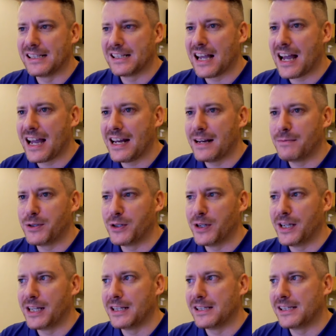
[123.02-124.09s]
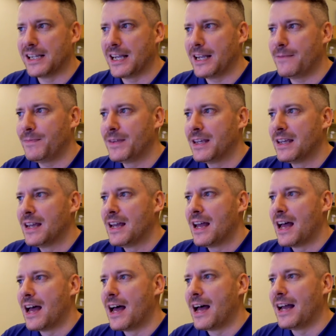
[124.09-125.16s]
side, I'm sure you can see.
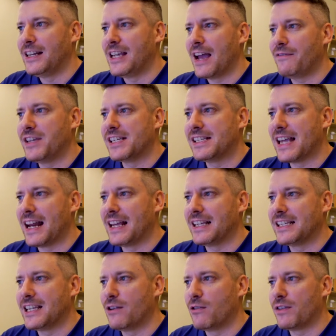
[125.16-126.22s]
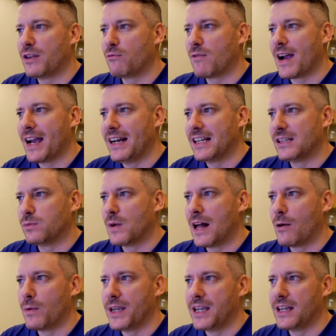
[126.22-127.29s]
Uh, and you have your settings here on the right as
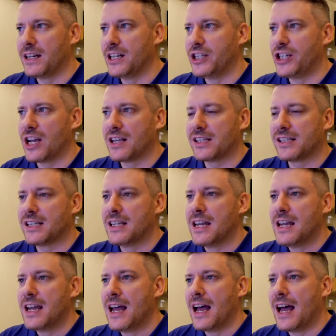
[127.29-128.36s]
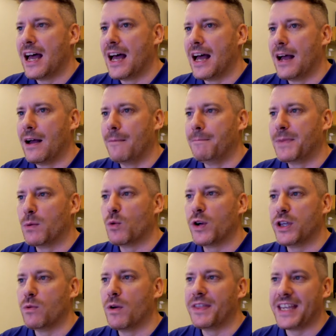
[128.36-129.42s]
well where you can adjust um, what
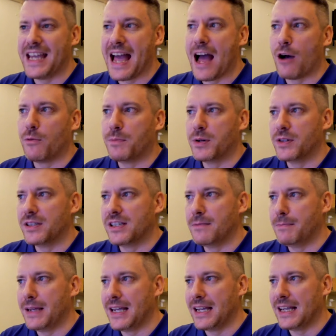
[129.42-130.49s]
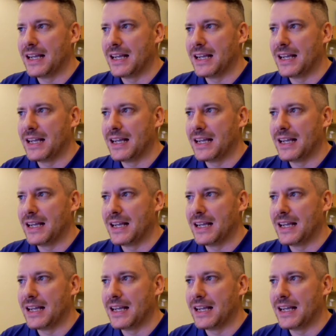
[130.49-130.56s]
you want the output to be